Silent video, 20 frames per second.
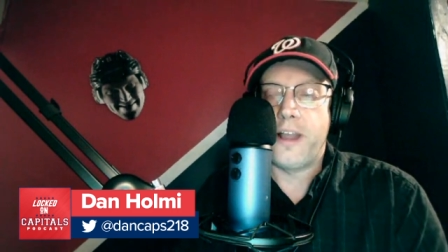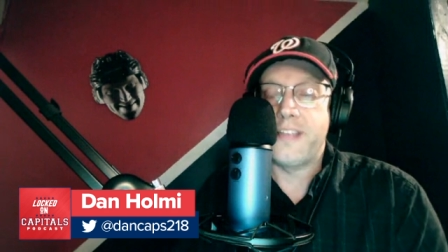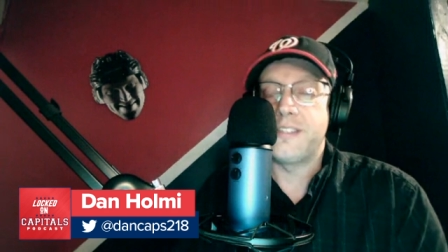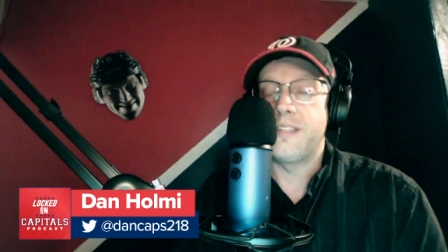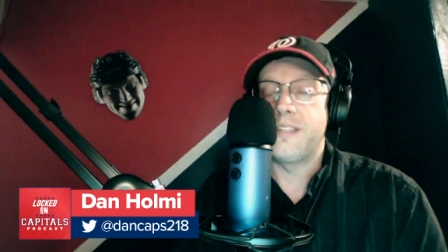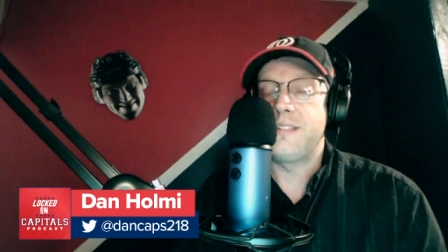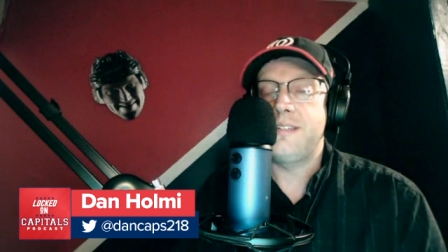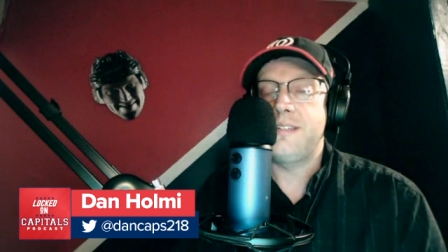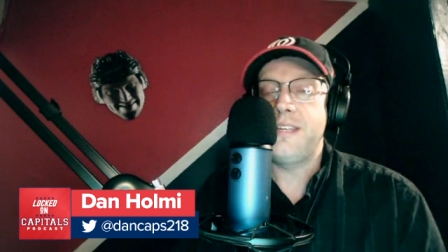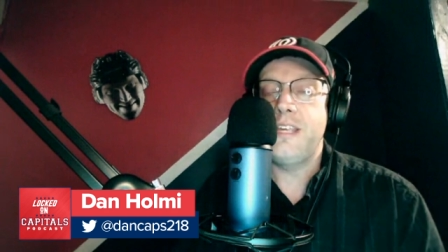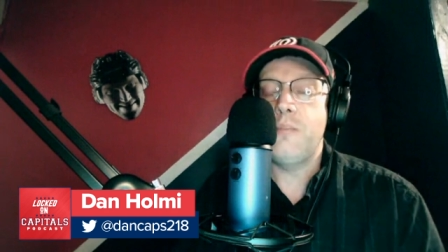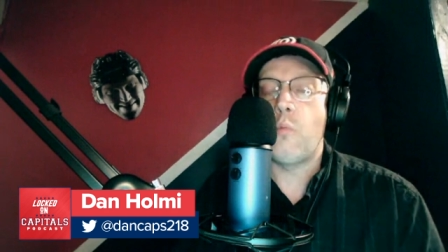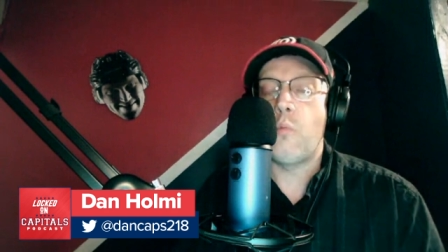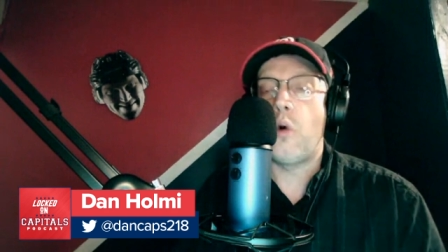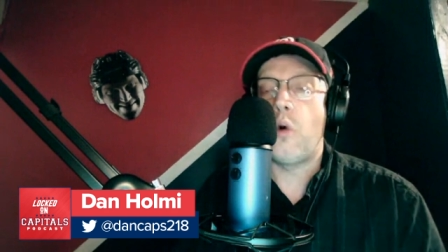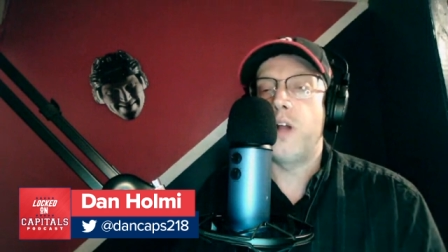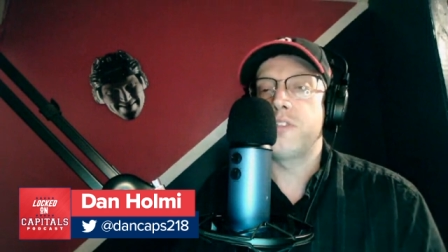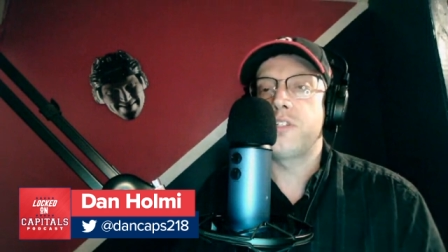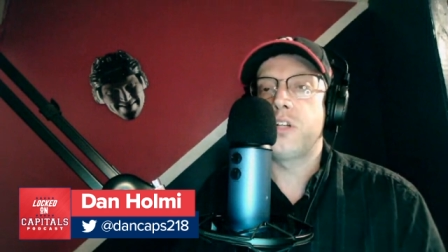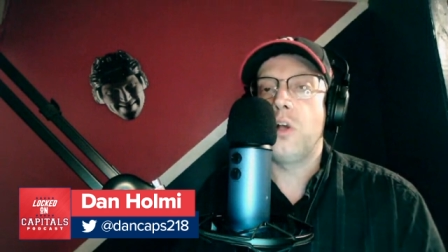As this team
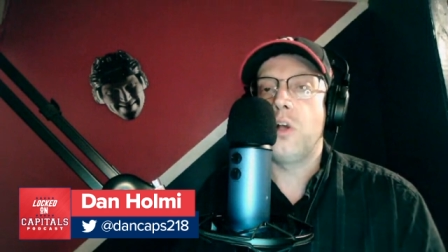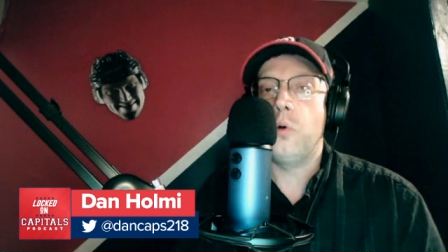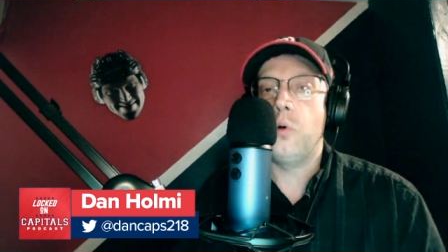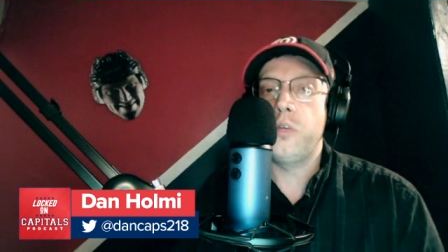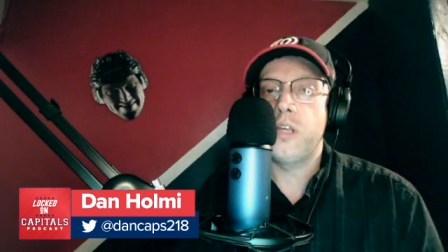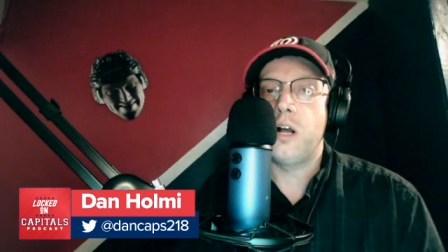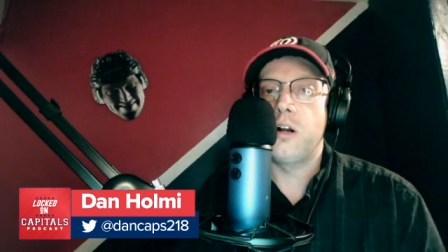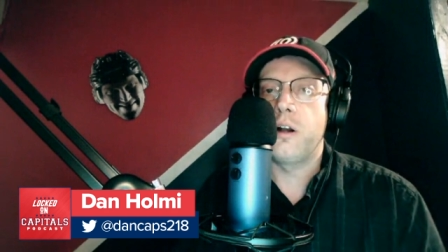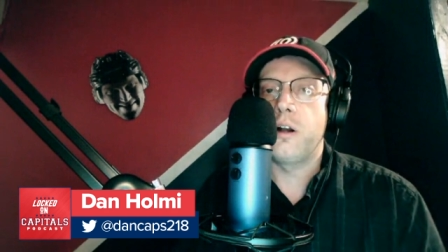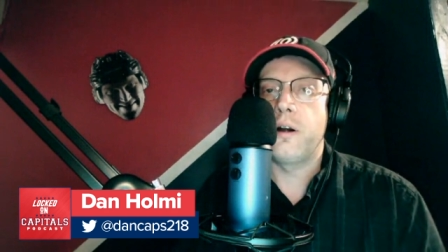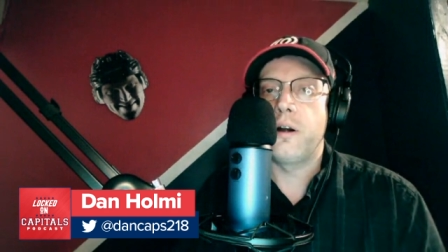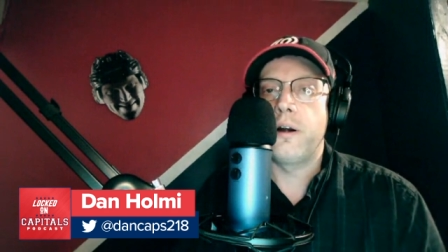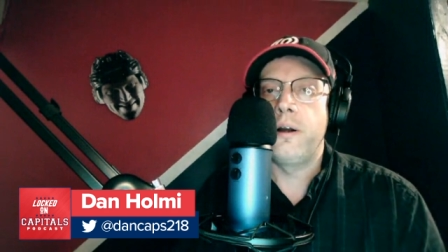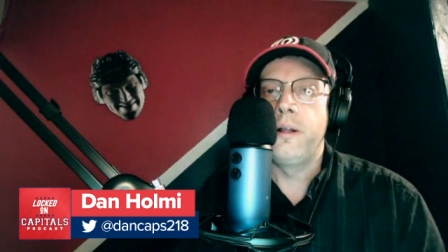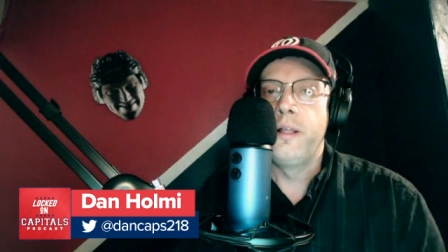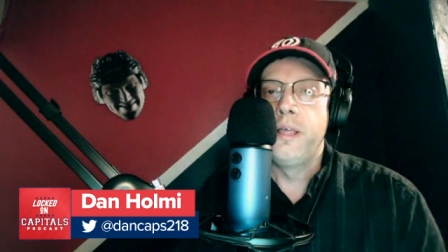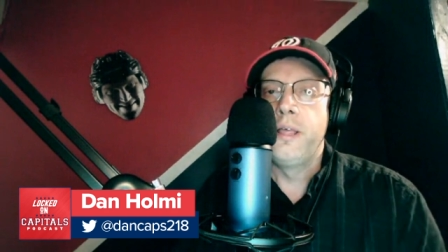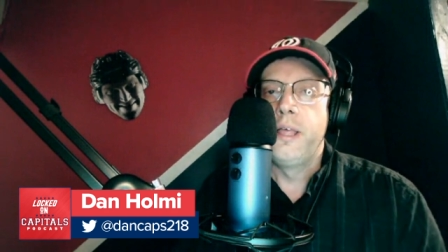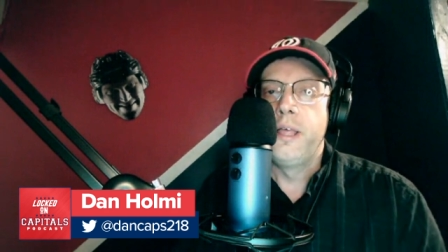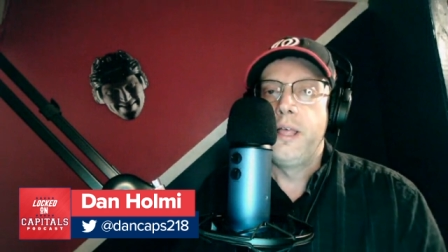wants to go younger,
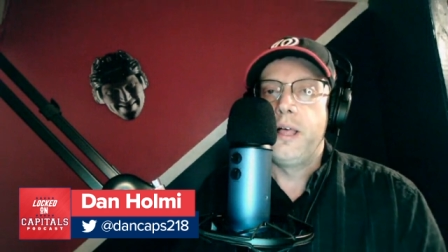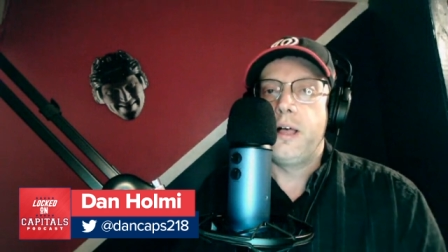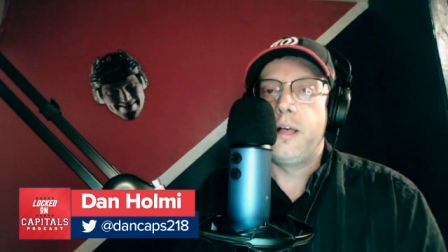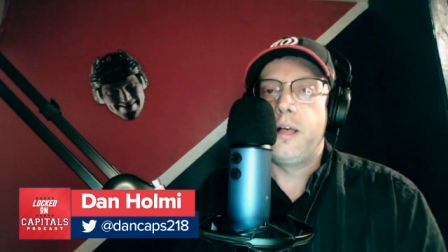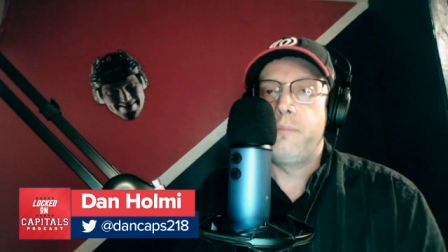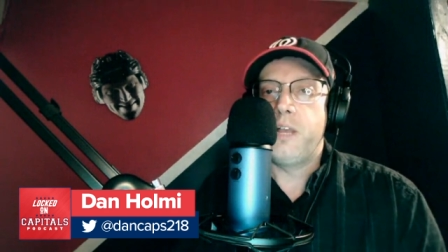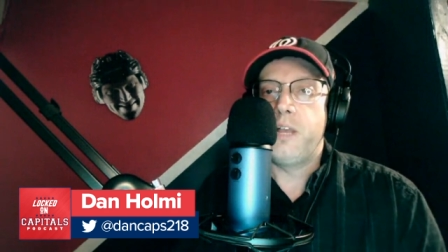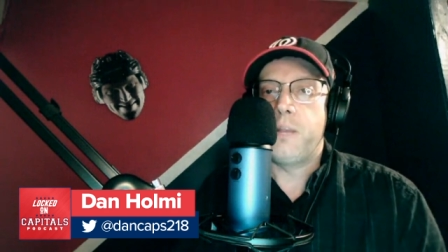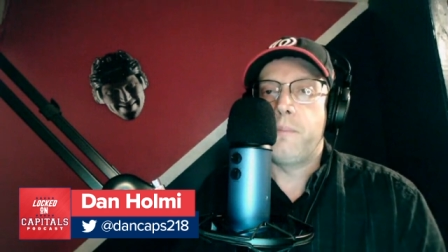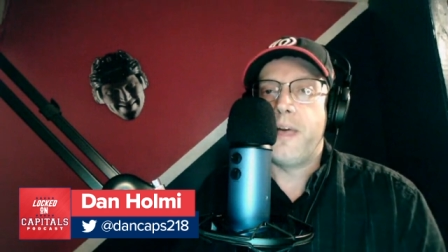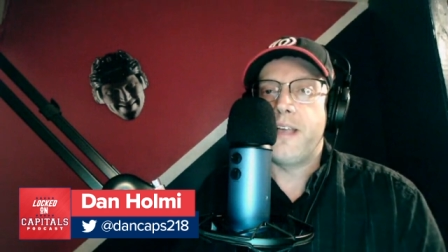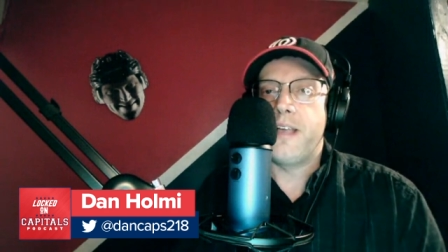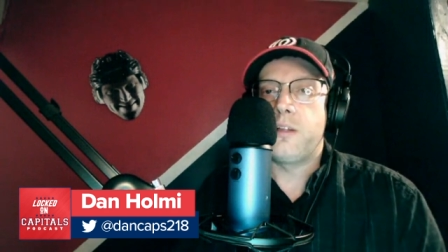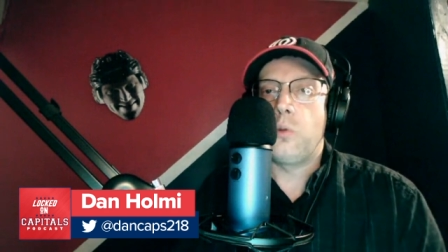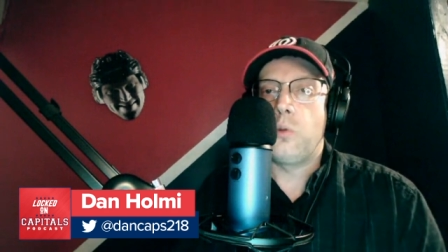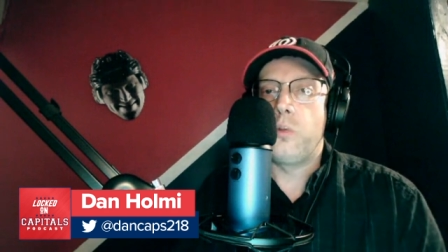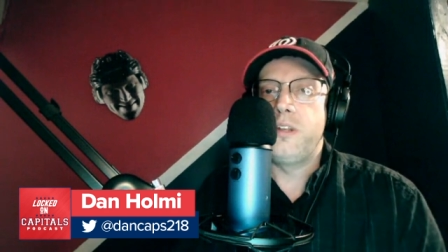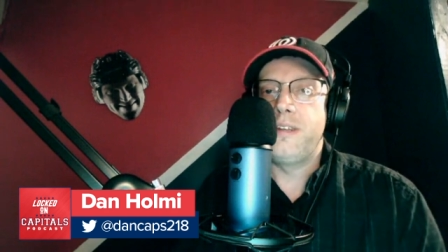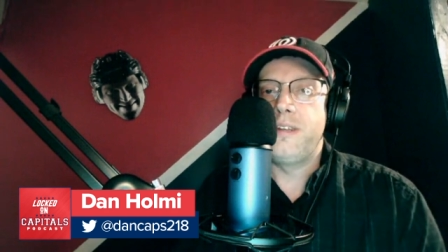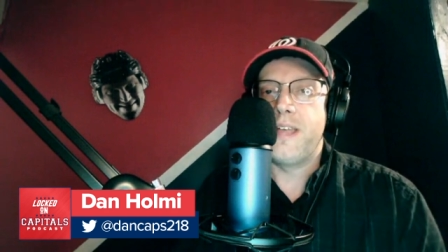
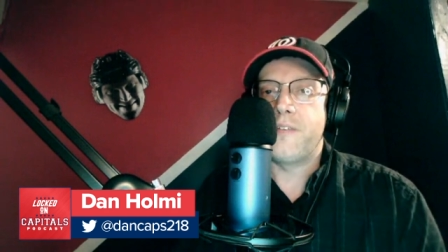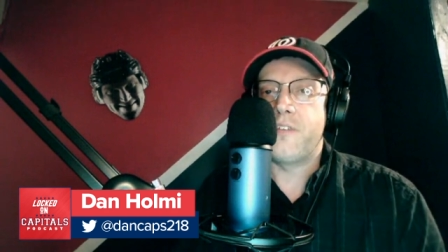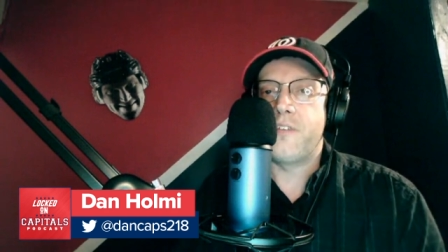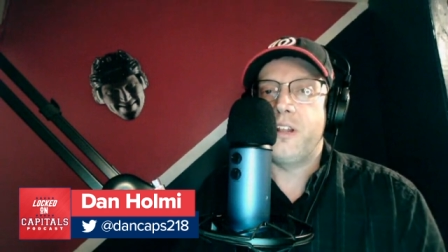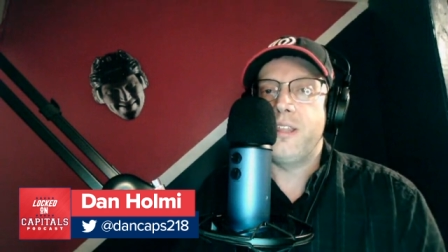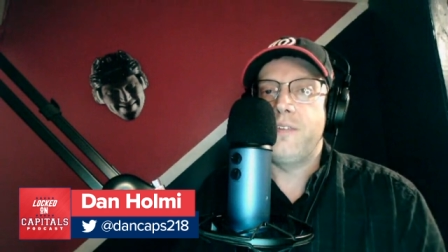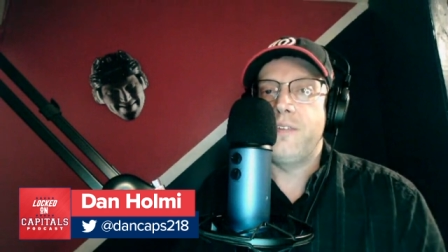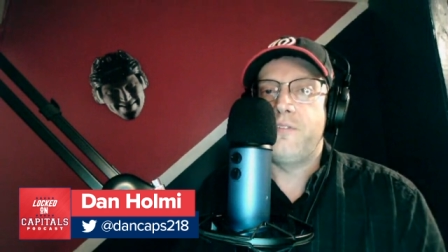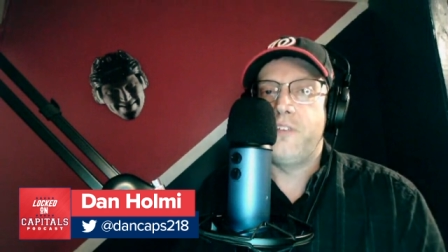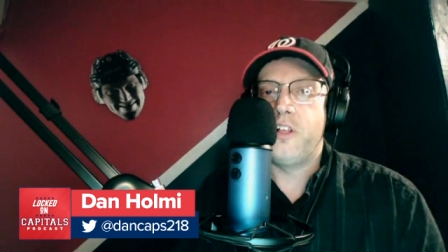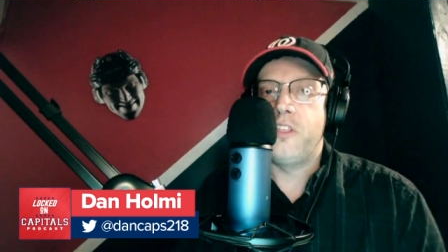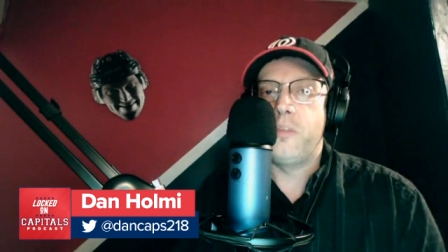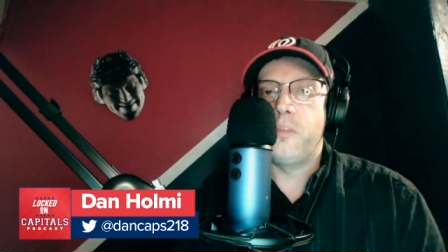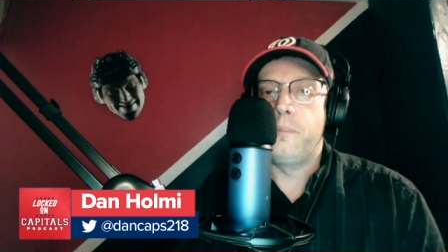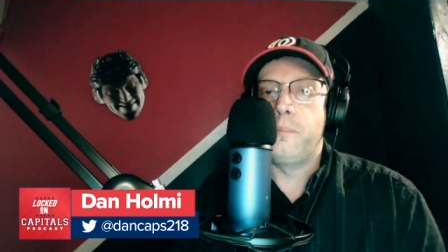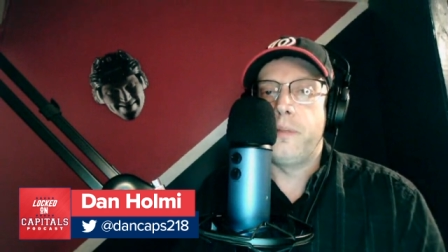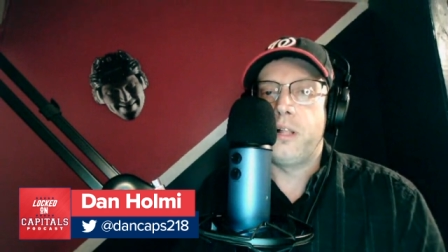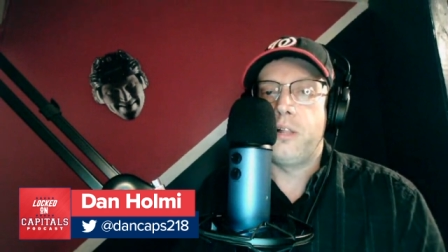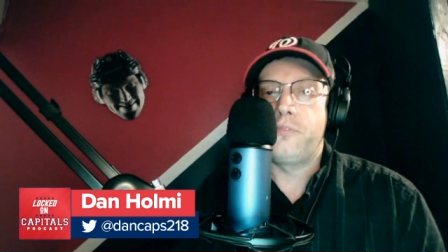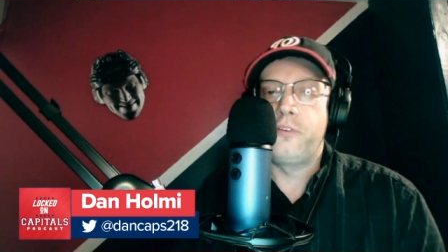McMichael would definitely fill the
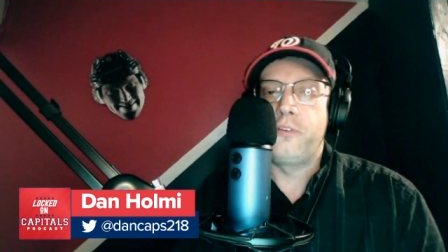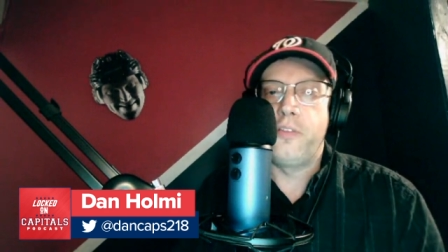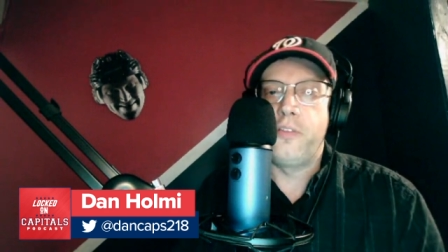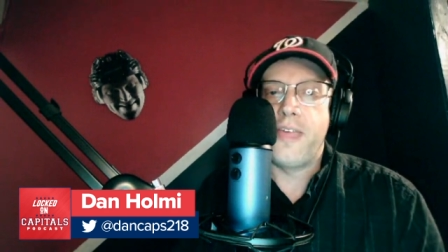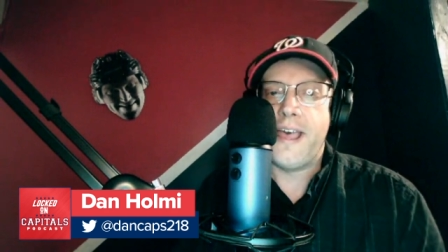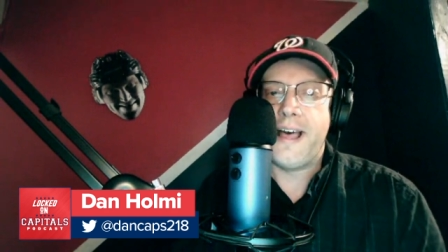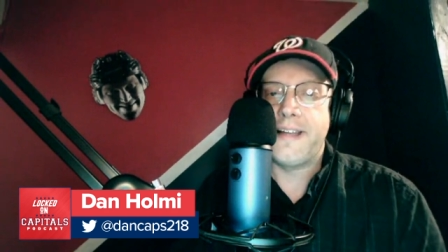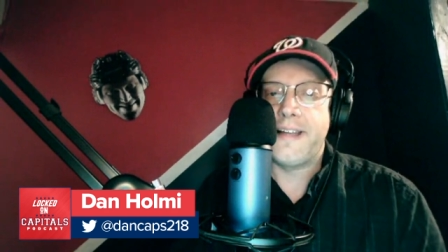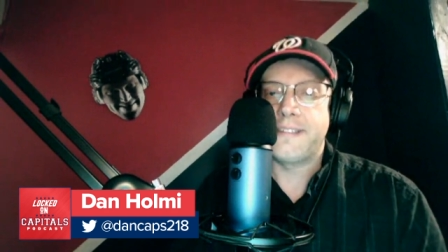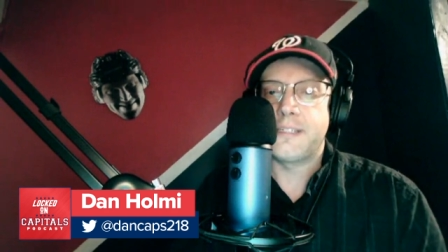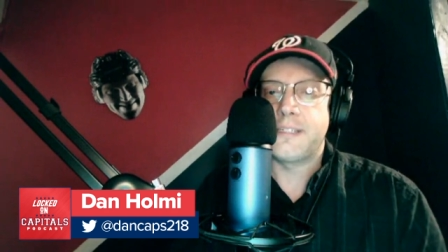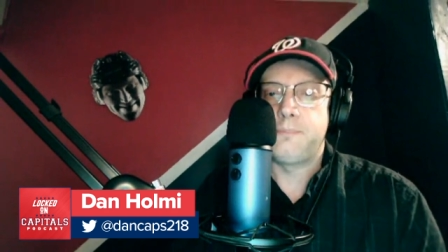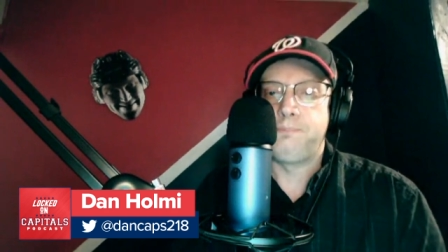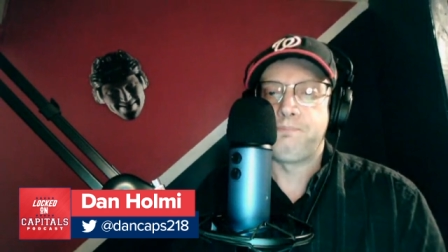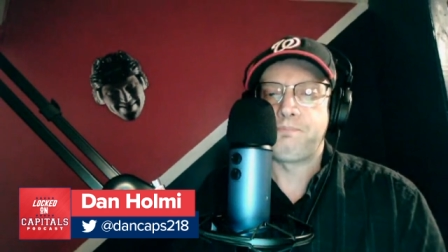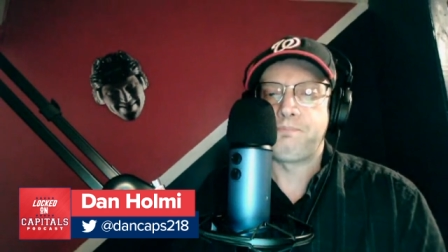bill for that.